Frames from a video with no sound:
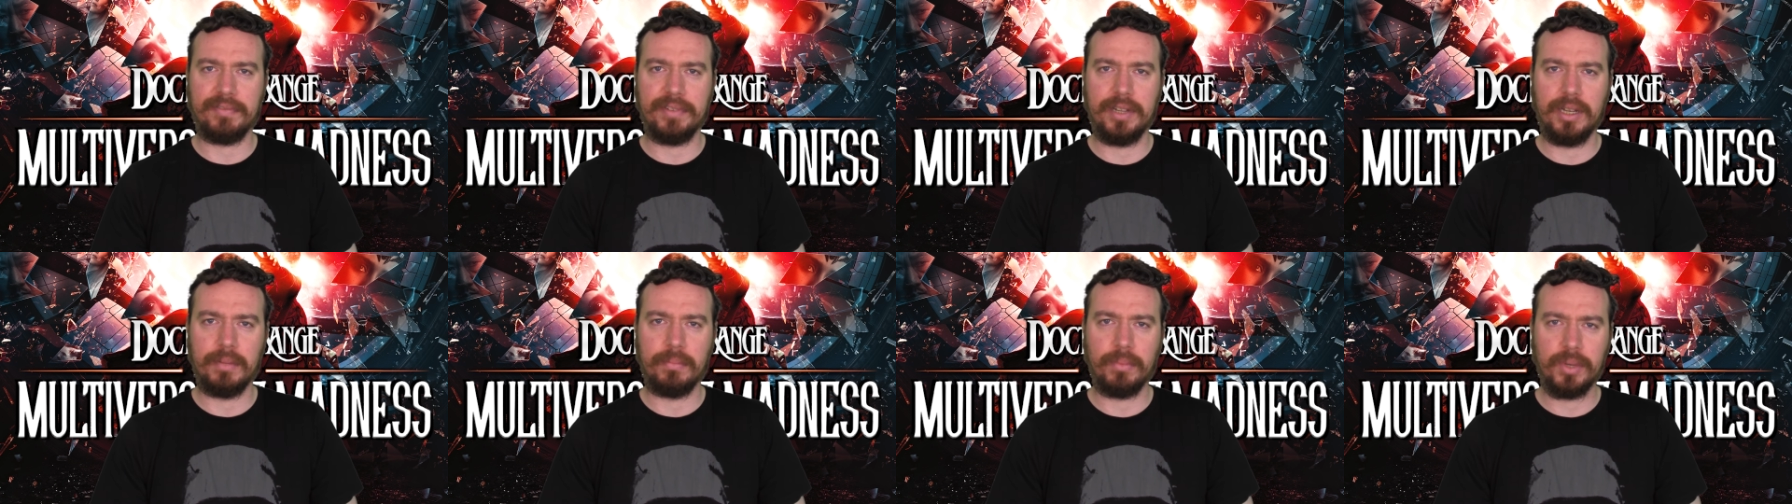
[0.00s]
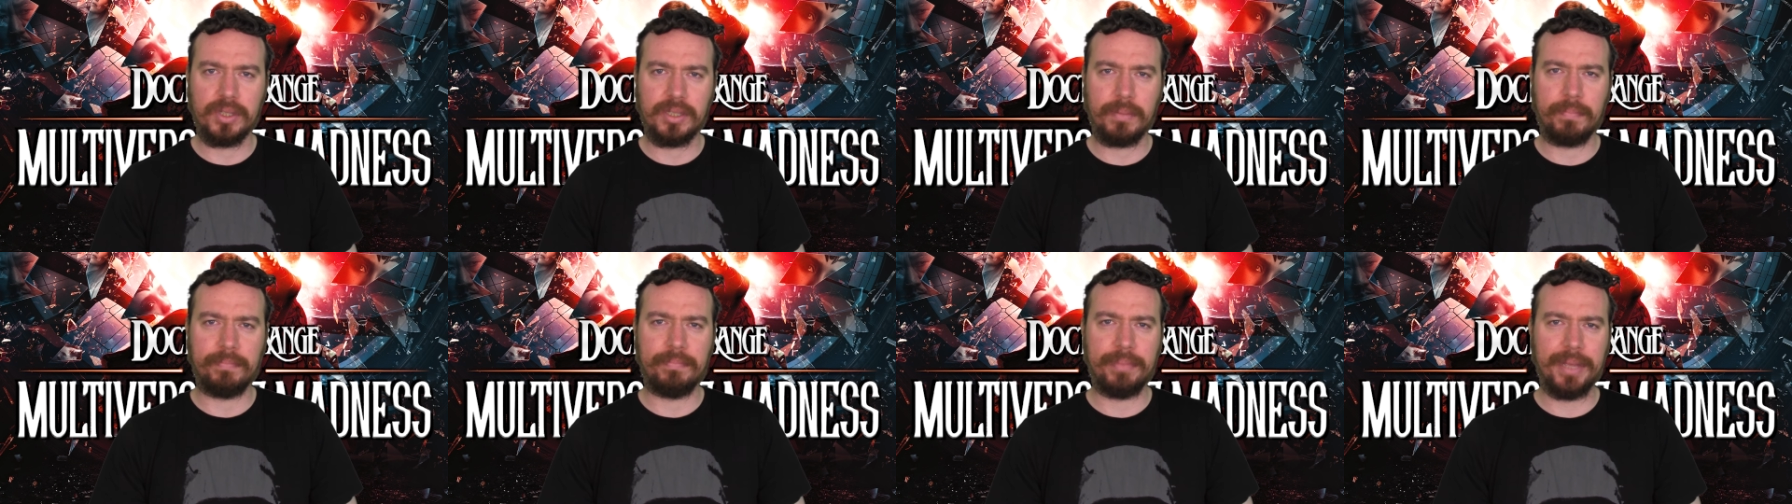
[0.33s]
film
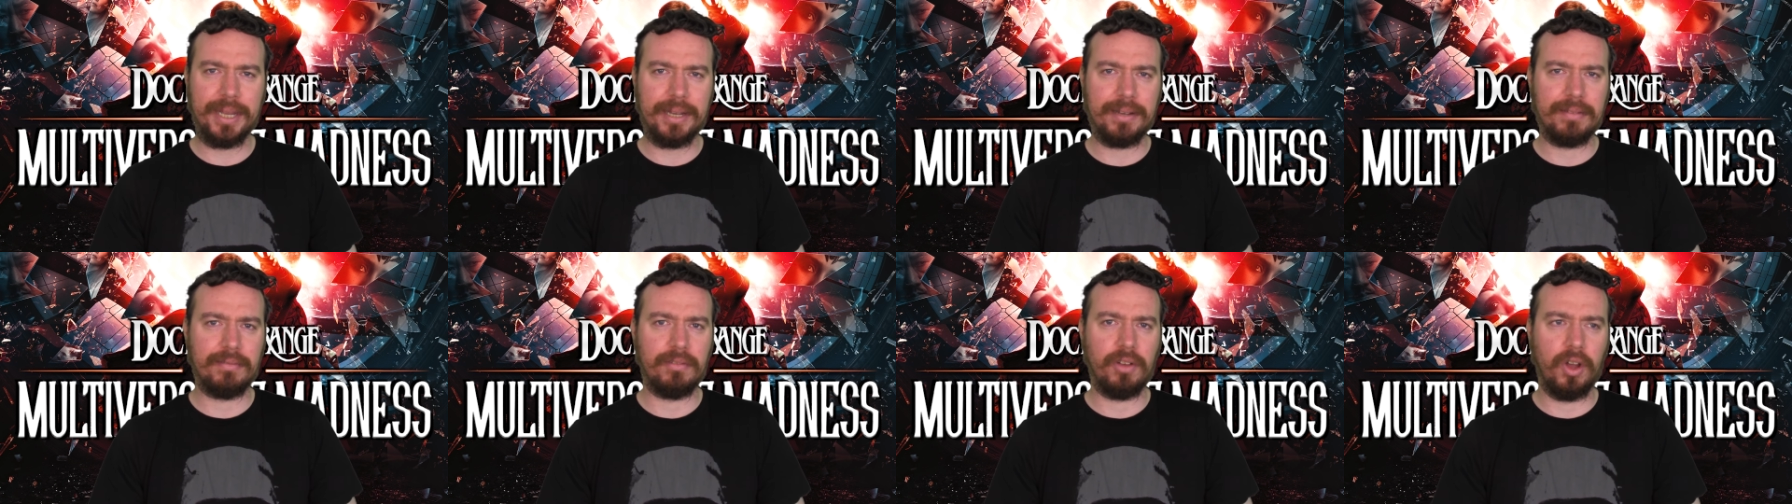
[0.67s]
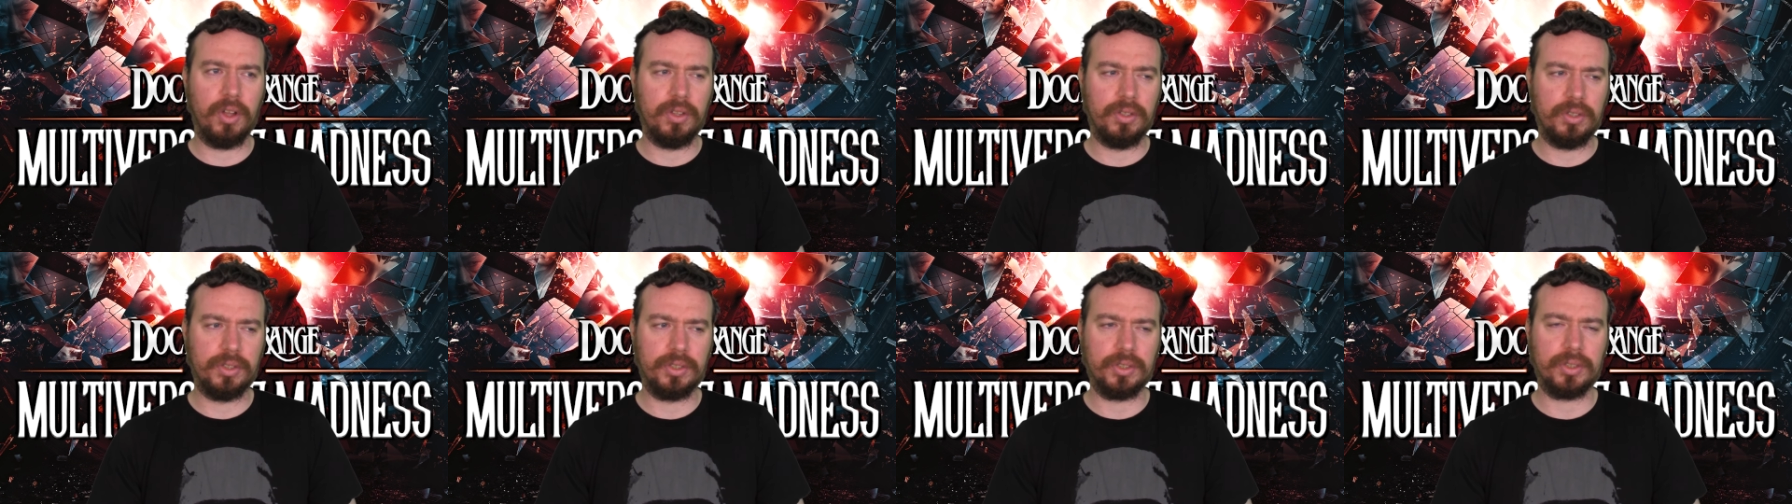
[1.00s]
was a bit
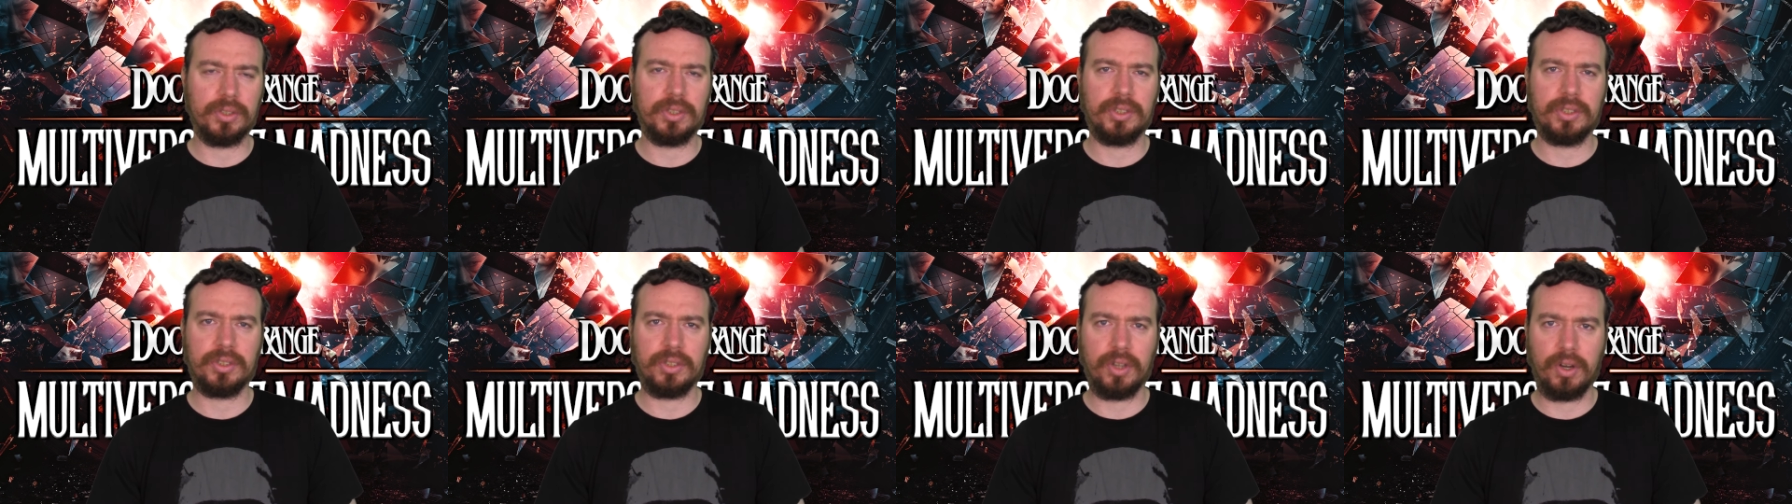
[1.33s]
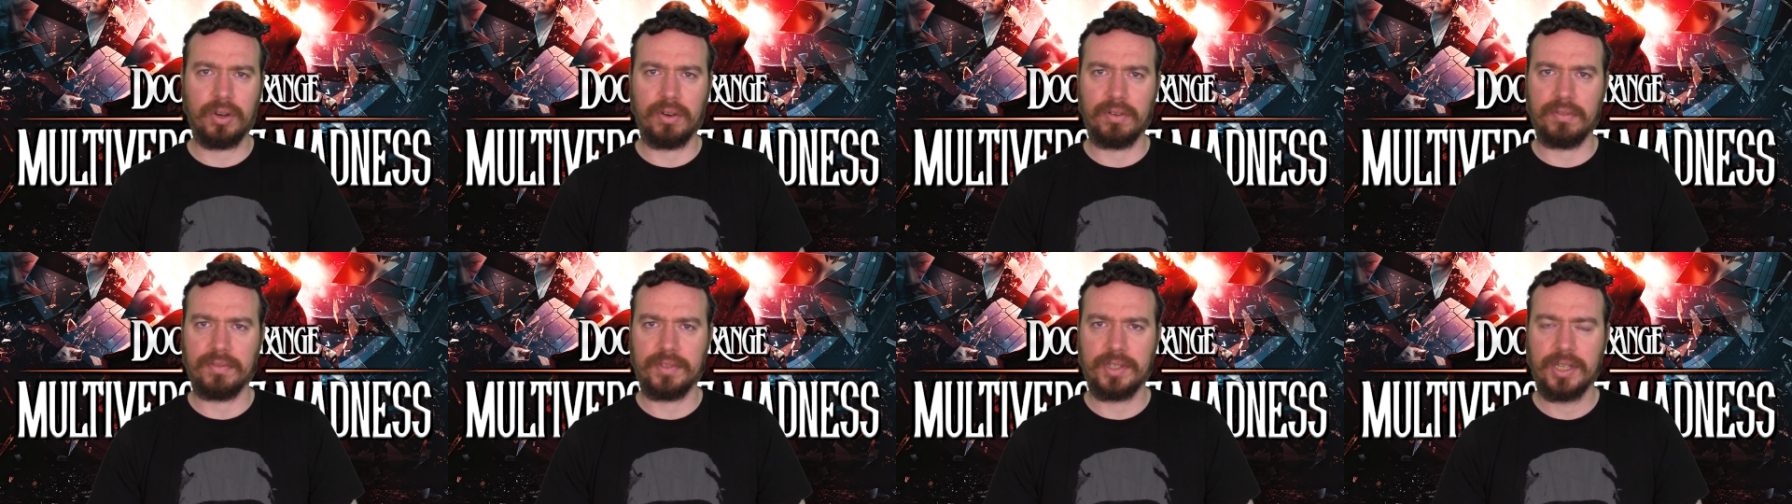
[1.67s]

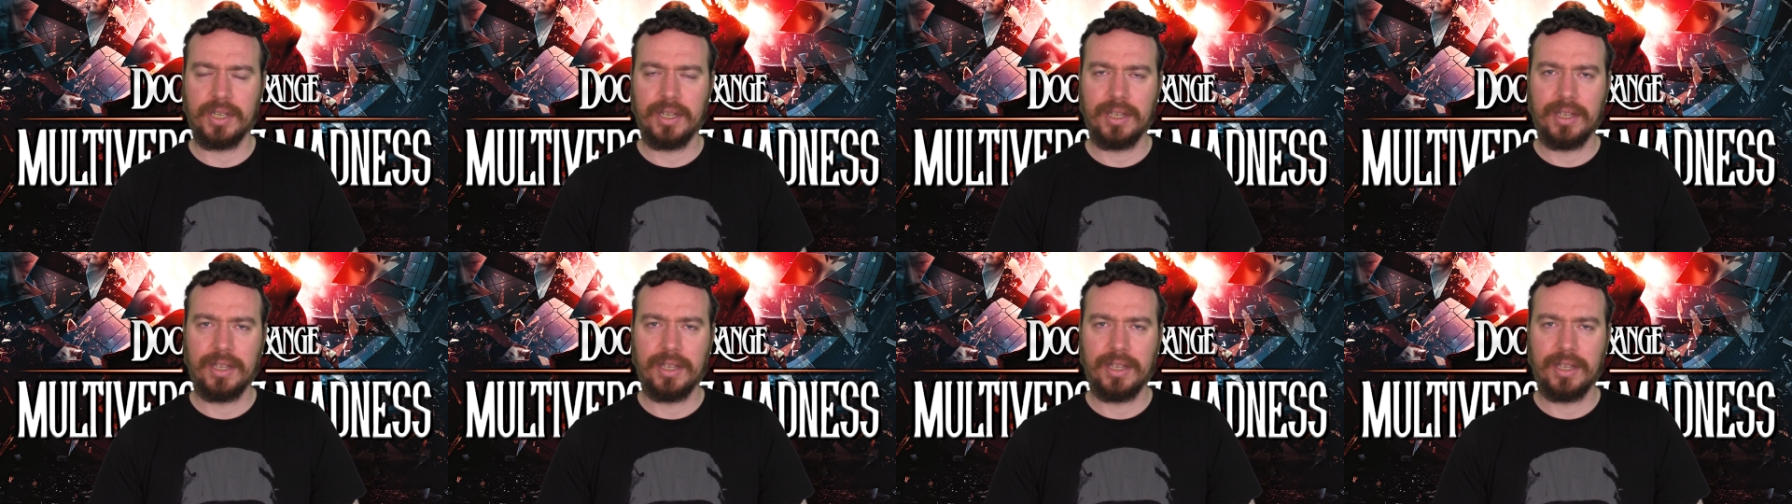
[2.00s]
underserved.